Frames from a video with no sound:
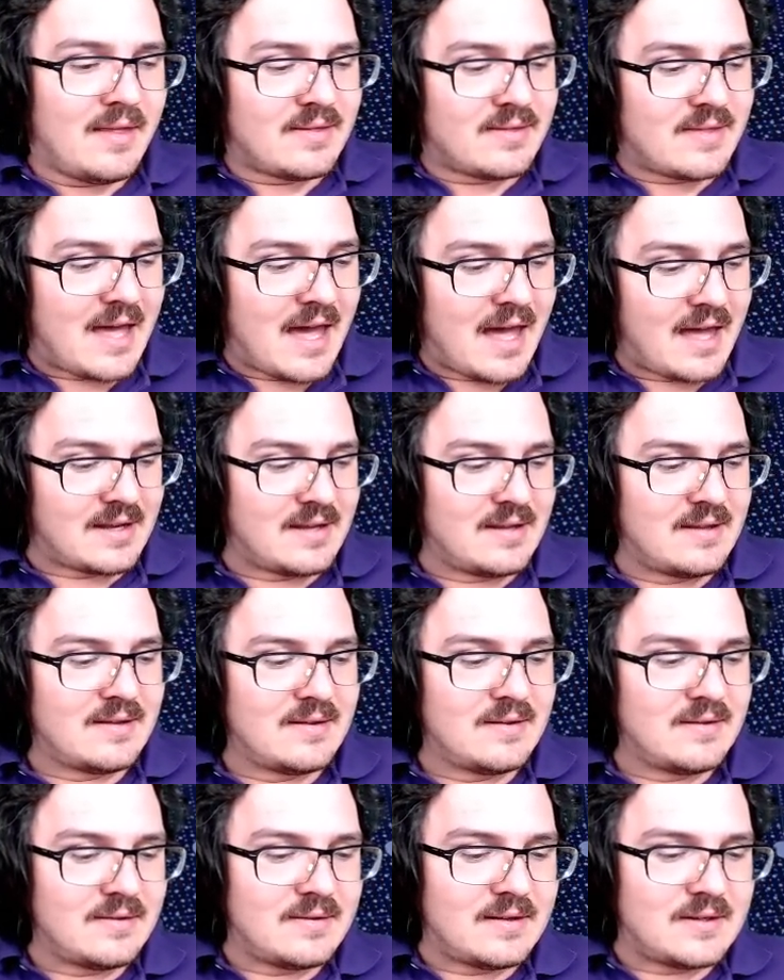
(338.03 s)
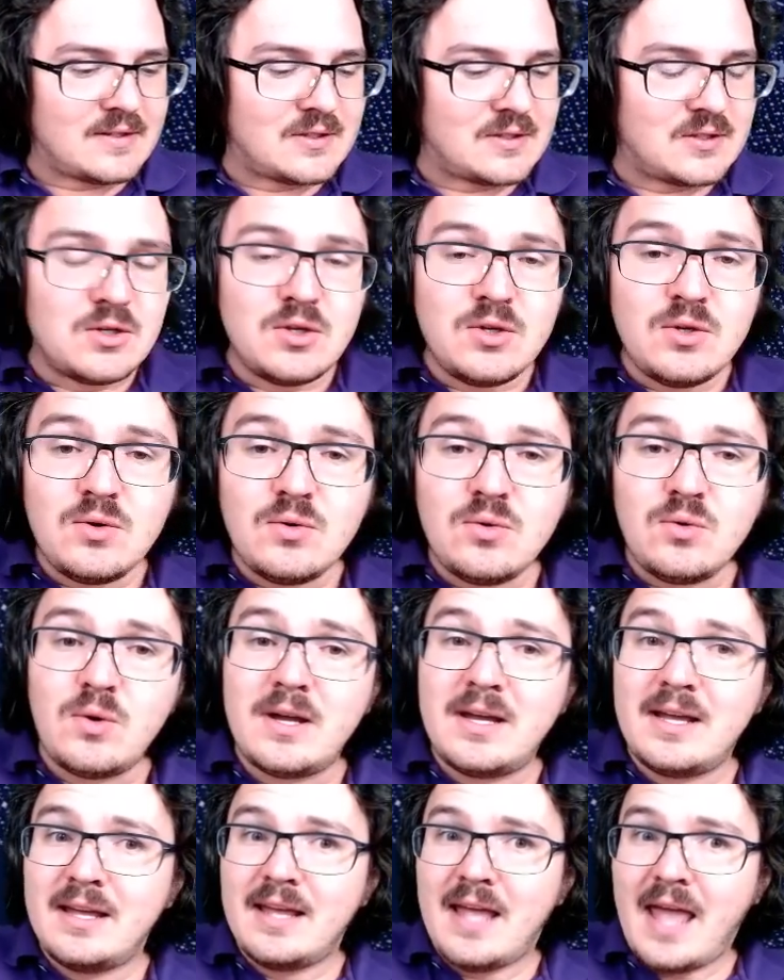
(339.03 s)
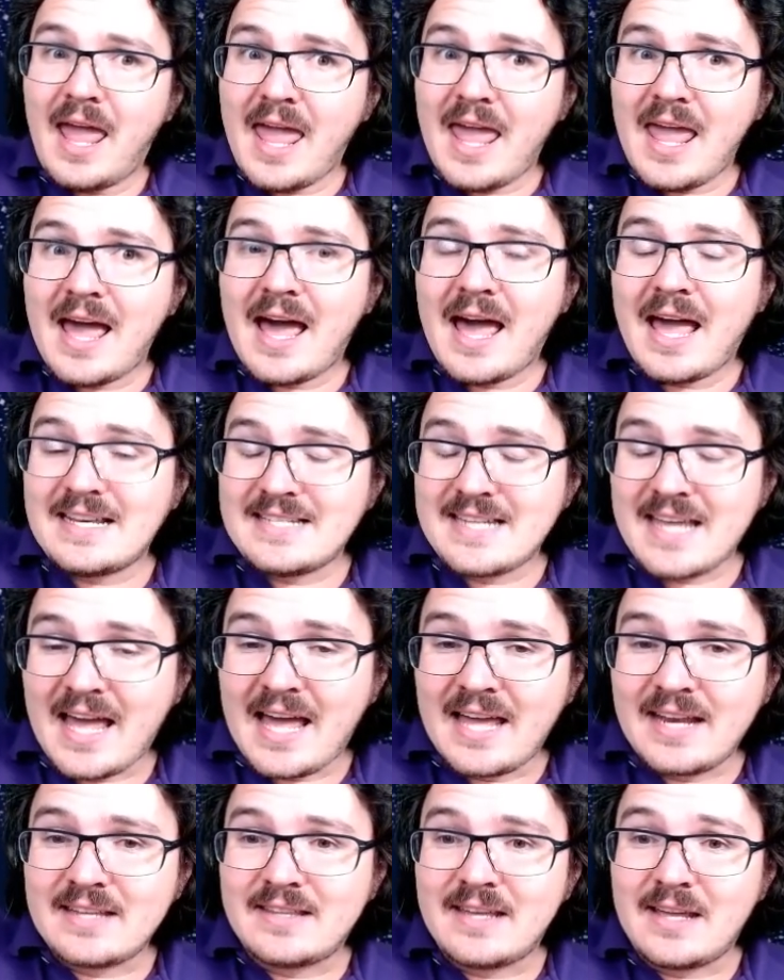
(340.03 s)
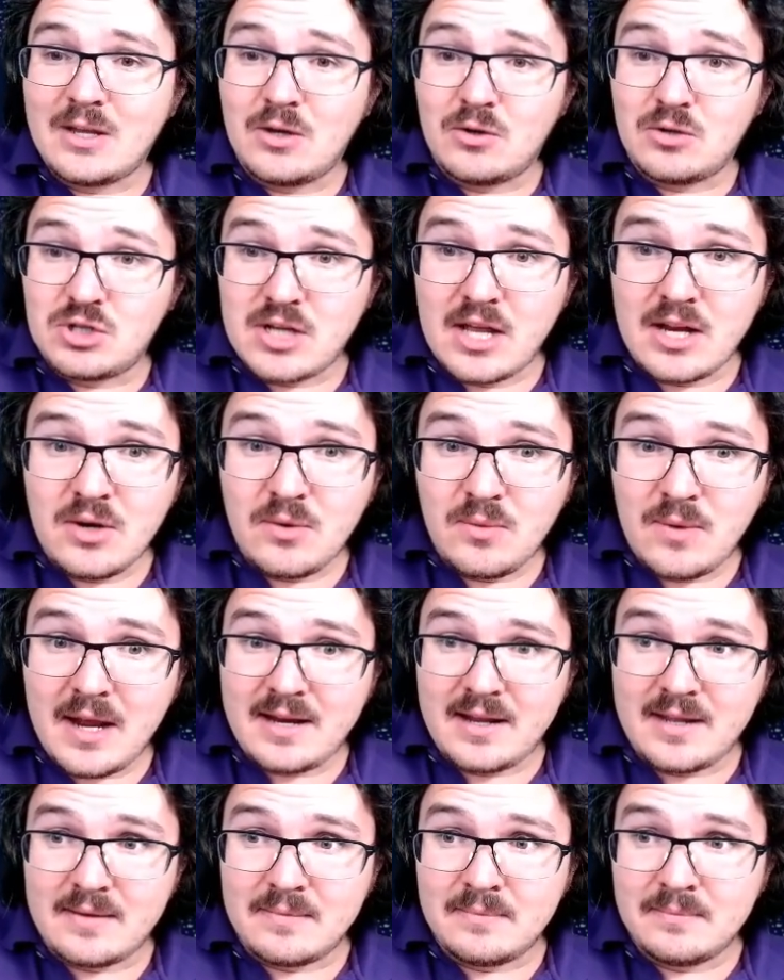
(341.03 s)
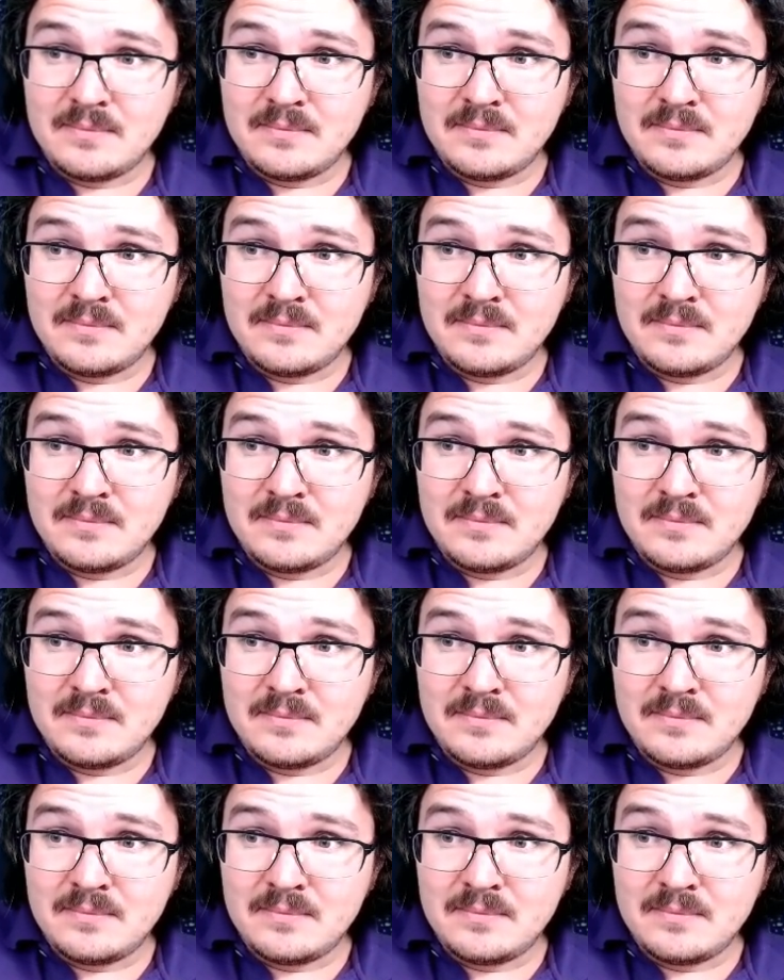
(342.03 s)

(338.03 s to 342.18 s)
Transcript: that this new AI data that you're generating